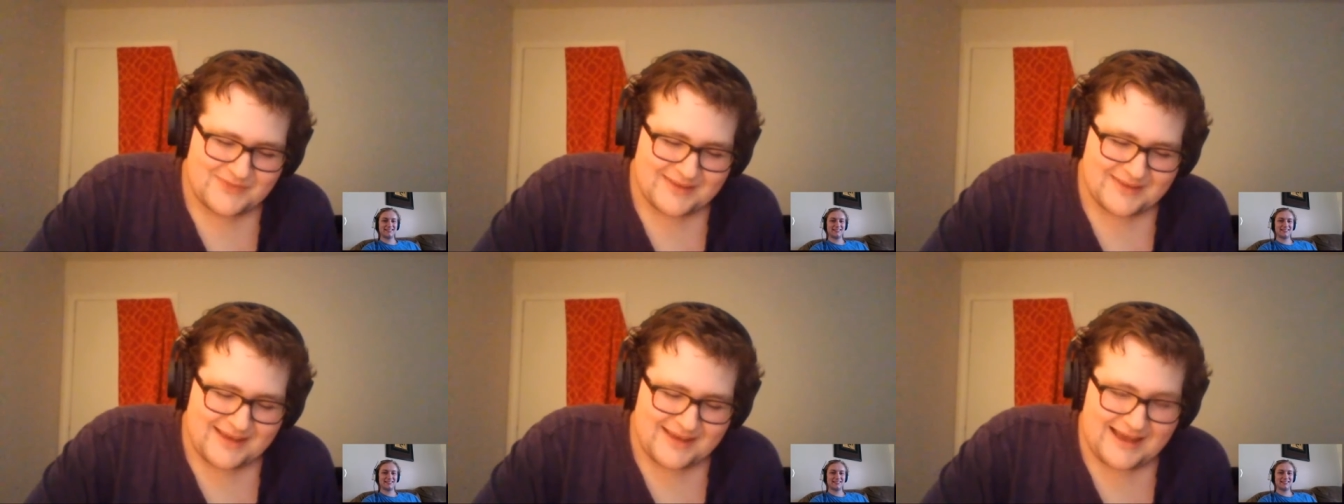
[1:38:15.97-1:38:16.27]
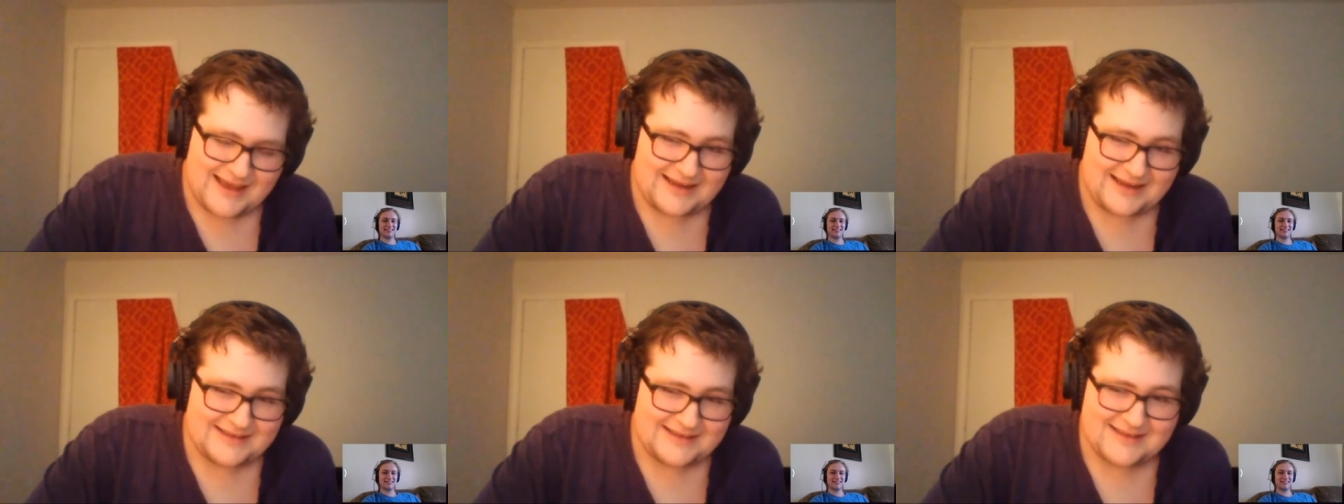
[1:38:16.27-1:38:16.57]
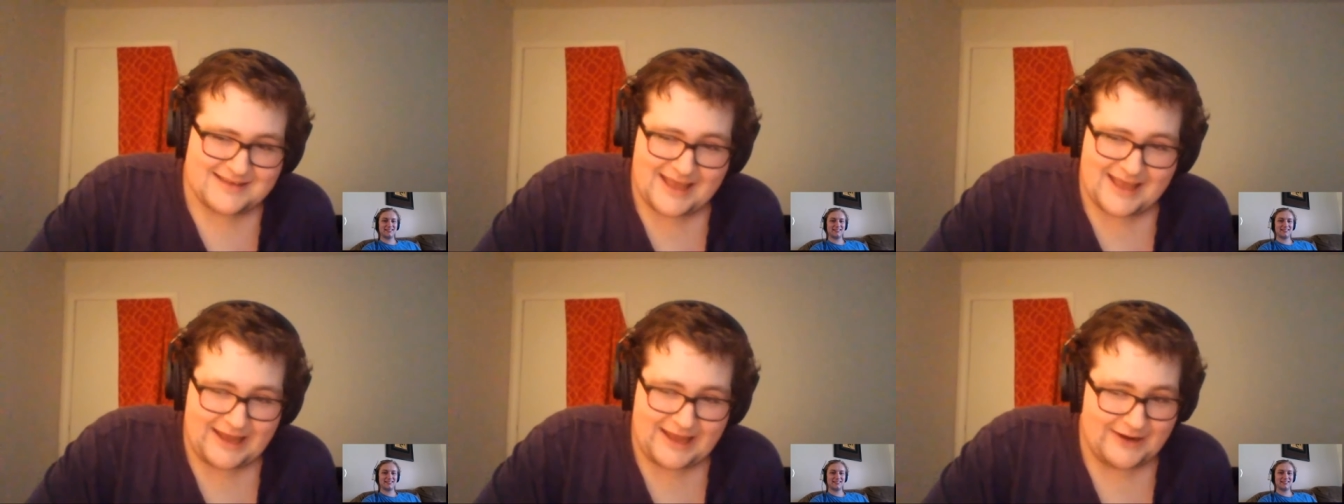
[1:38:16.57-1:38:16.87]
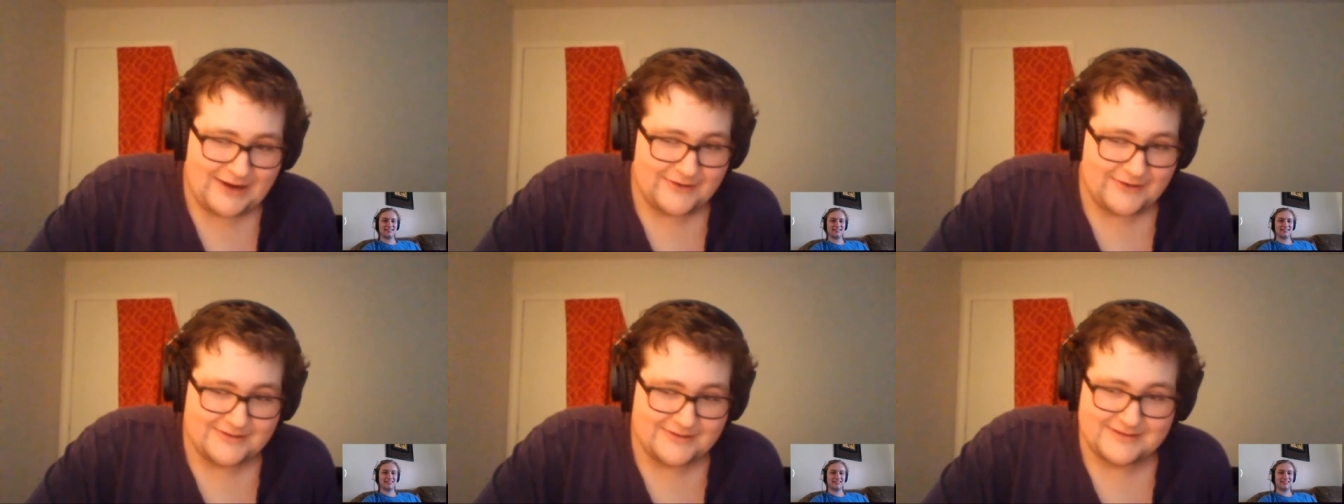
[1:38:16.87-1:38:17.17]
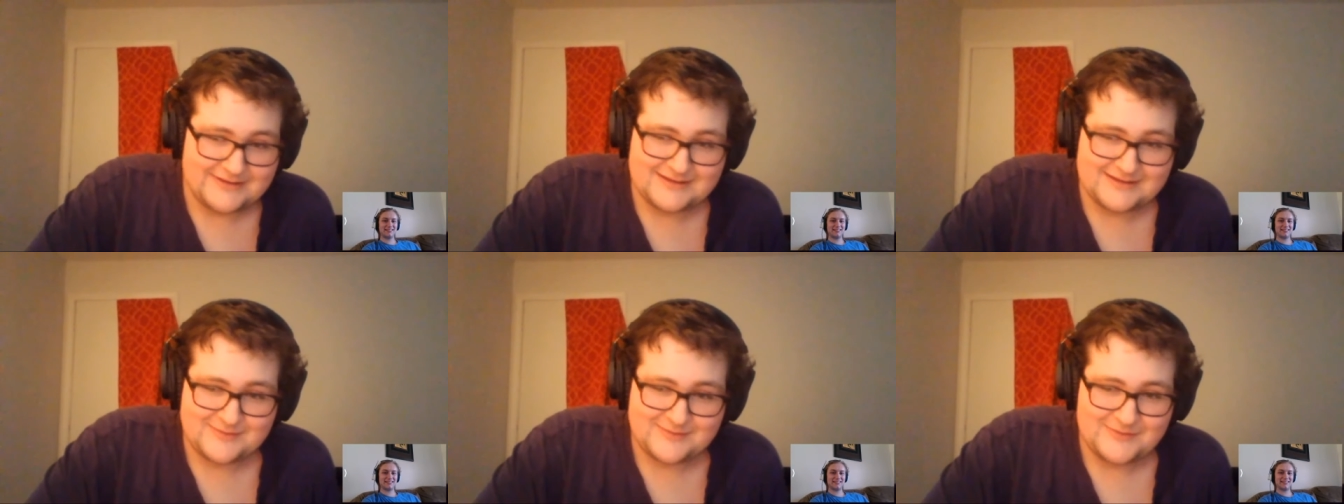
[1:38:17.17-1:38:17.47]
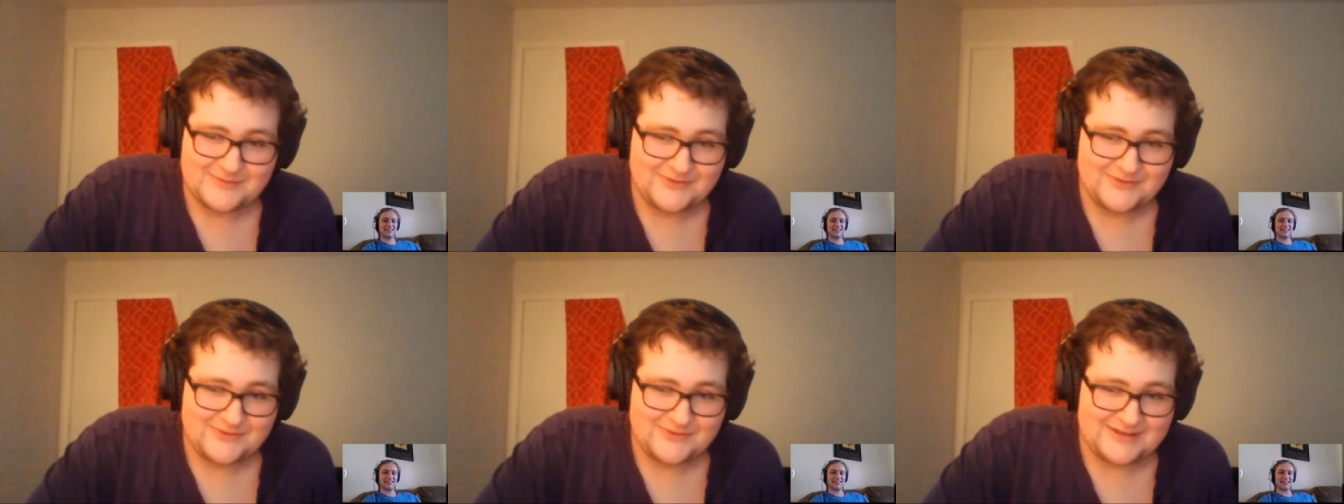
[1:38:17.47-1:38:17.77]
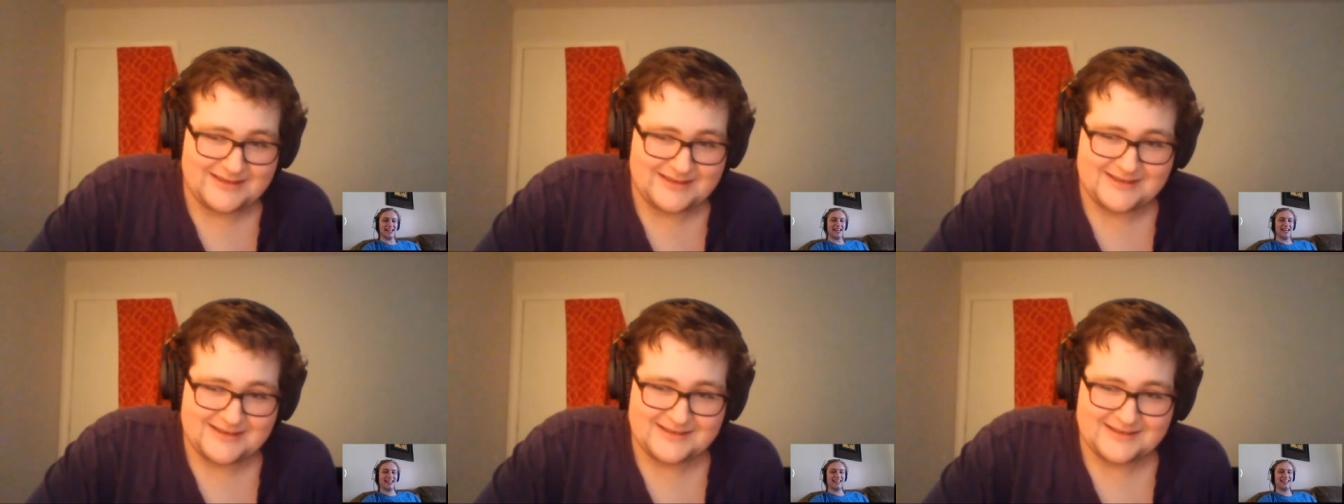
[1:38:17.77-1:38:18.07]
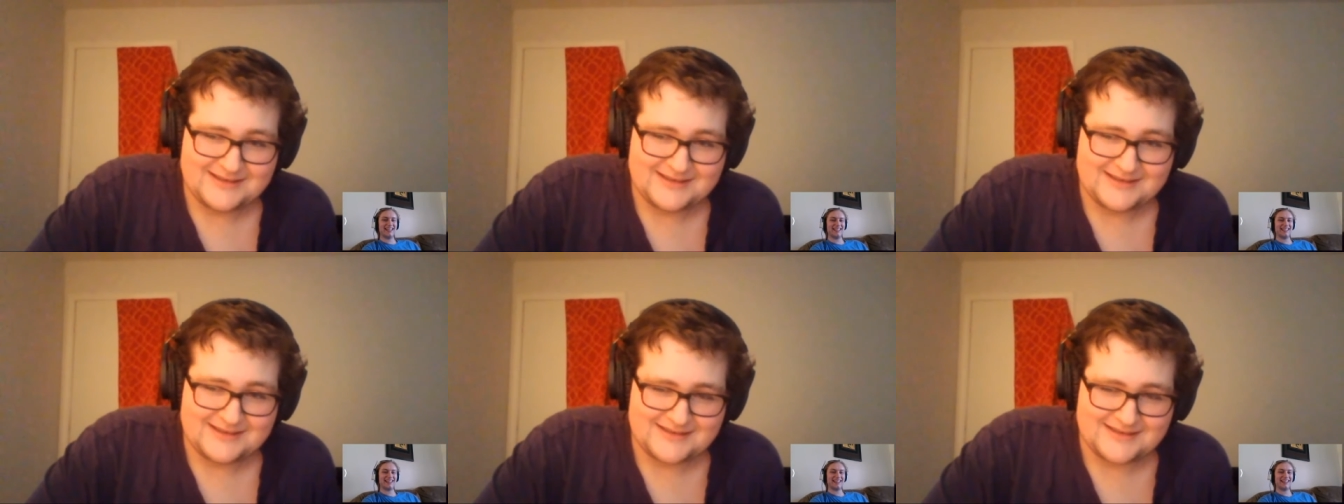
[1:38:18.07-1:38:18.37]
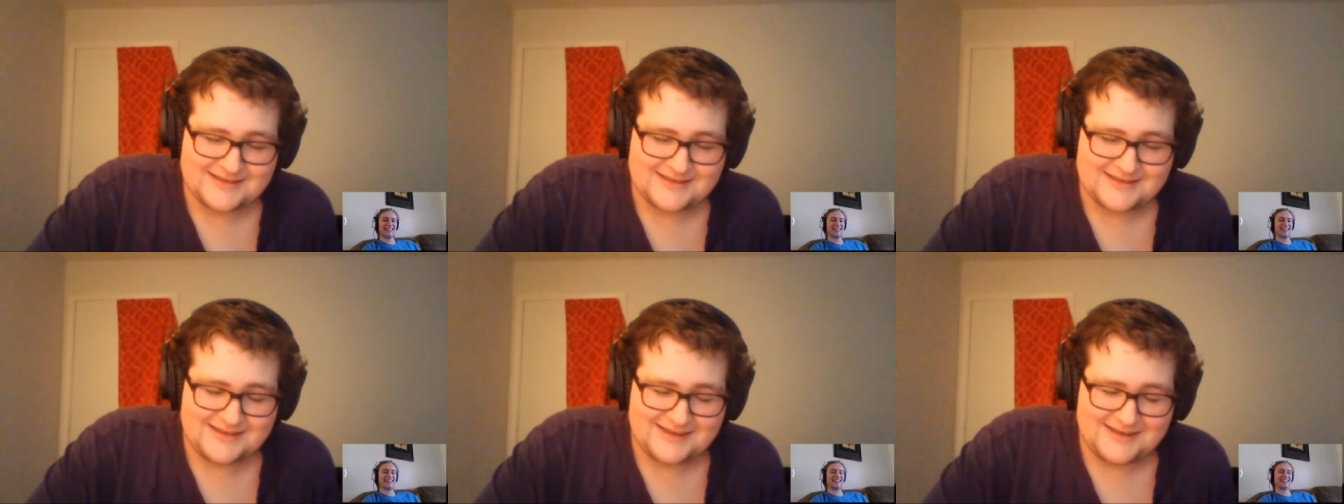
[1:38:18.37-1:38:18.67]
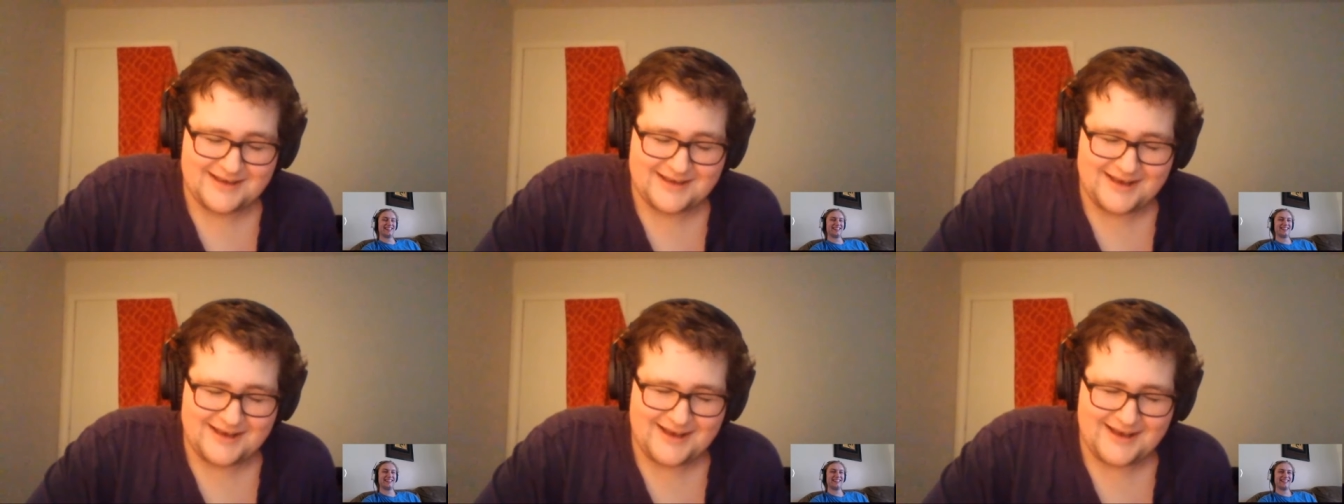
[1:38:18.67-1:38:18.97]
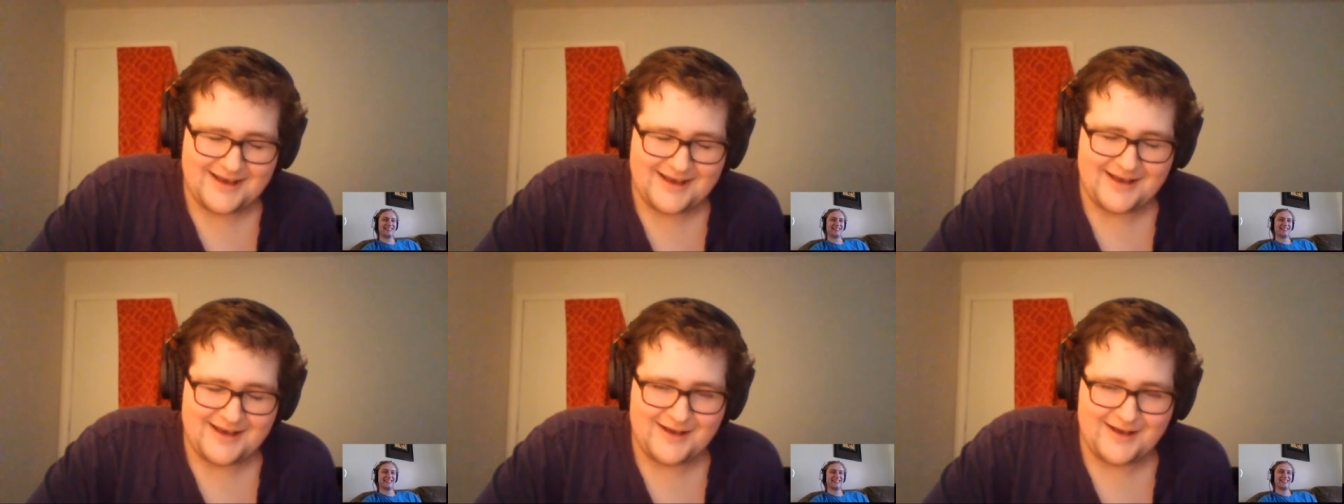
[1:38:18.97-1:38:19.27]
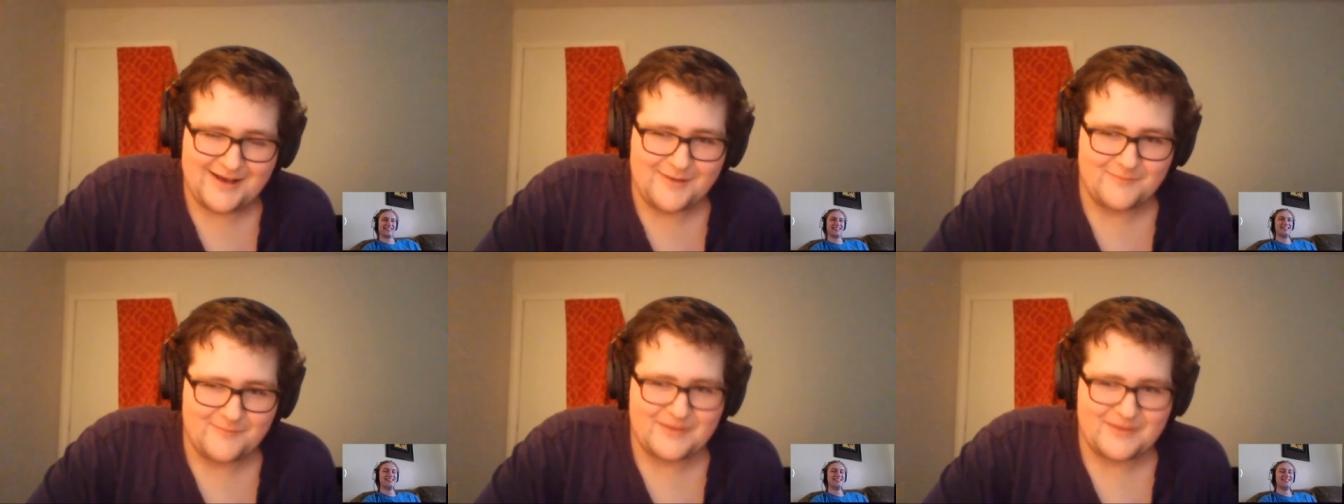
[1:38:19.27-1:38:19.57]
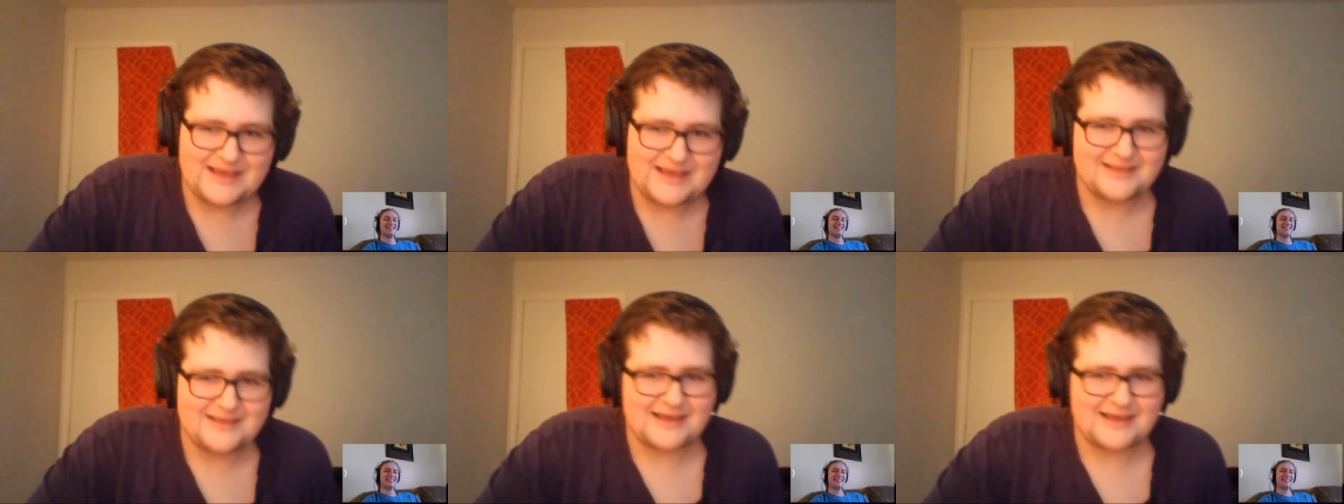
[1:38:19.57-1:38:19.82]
And his hair in this movie is amazing.